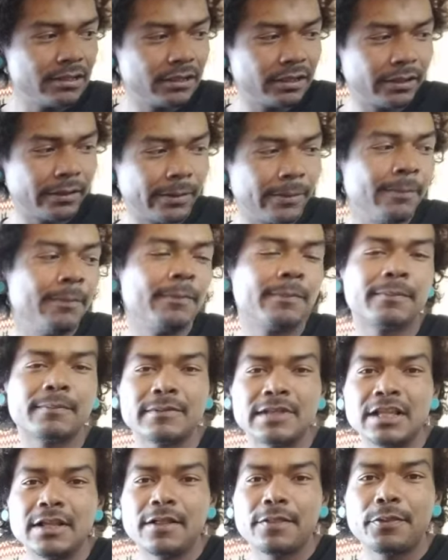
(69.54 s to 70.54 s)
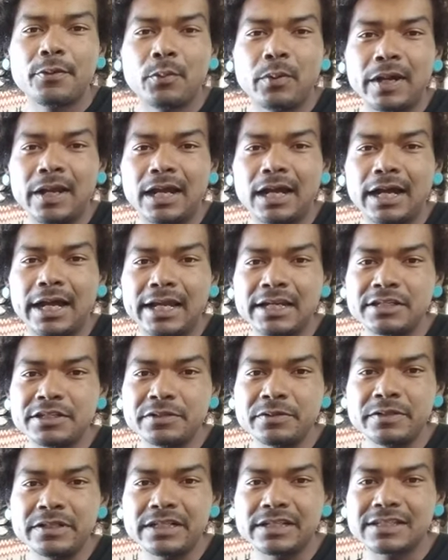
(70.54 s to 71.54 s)
um, the way I
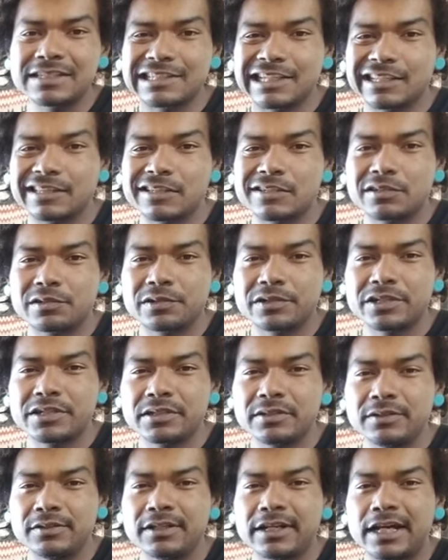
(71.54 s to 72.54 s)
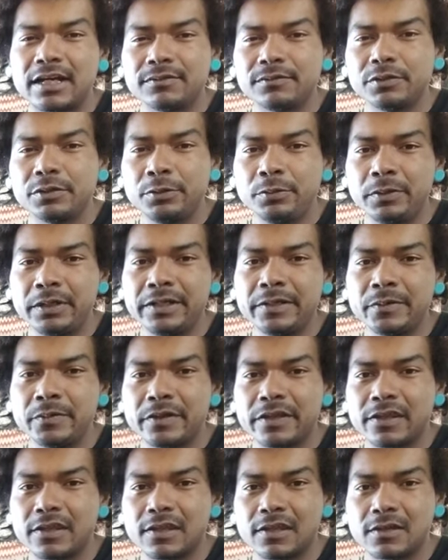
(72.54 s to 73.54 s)
do it is like the traditional Navajo way
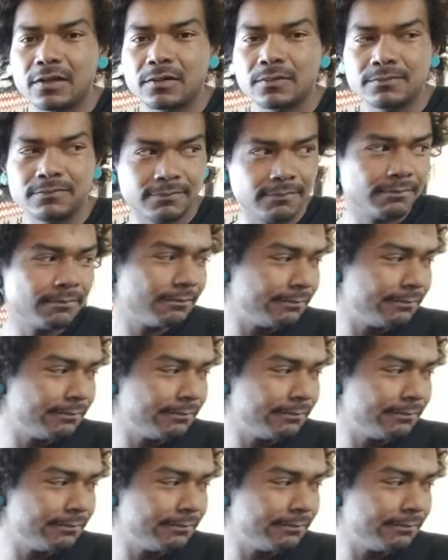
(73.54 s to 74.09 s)
with um,